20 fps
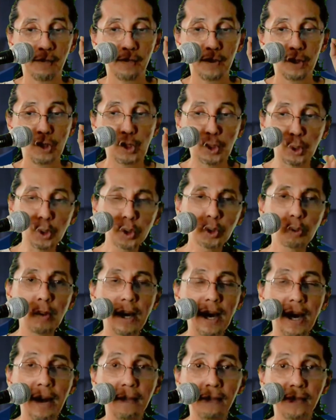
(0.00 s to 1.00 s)

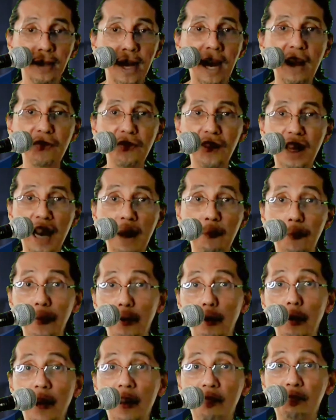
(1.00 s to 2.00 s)
Shusue and the
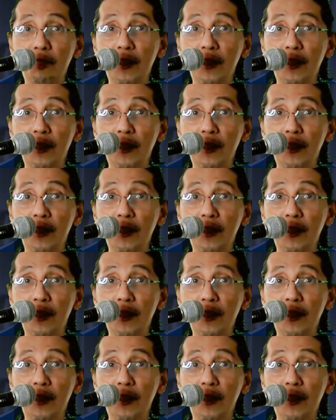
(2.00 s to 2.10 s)
Emperor have